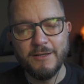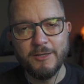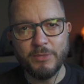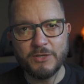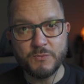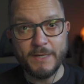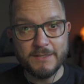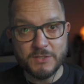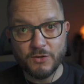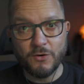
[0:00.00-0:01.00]
because we can
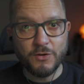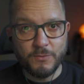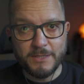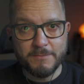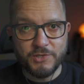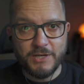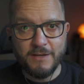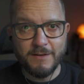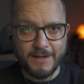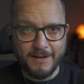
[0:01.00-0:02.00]
talk with the machine
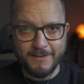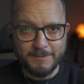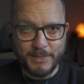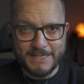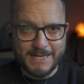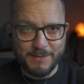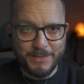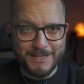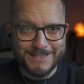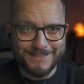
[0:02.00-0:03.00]
either by typing
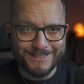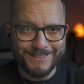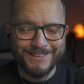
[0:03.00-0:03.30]
into the